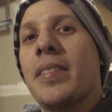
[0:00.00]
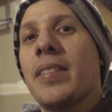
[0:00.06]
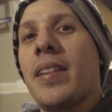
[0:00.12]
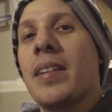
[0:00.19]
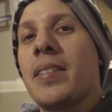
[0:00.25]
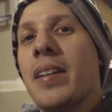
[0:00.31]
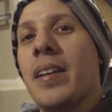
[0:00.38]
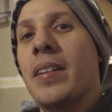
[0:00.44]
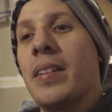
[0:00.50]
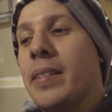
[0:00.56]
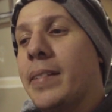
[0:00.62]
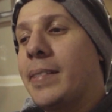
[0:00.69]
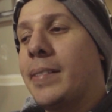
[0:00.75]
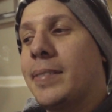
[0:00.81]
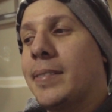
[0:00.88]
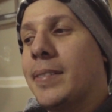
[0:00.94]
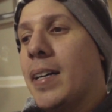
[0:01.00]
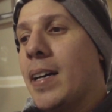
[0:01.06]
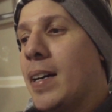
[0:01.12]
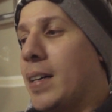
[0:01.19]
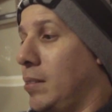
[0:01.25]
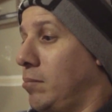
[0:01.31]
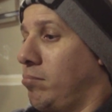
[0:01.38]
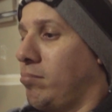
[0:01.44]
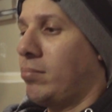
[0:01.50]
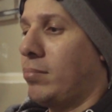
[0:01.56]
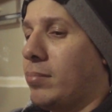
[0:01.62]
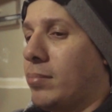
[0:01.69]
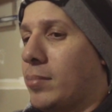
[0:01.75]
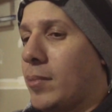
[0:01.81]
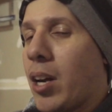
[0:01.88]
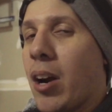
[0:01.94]
right, so that's it.
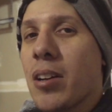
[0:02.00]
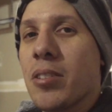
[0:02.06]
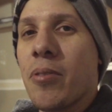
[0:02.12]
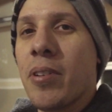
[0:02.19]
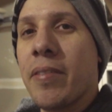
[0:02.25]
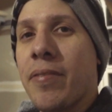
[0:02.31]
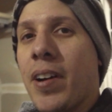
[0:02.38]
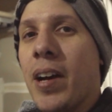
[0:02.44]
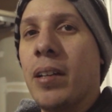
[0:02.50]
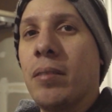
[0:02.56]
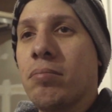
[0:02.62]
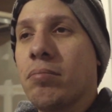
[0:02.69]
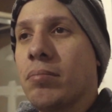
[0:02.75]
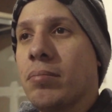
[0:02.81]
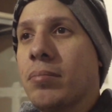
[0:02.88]
Car's running fine.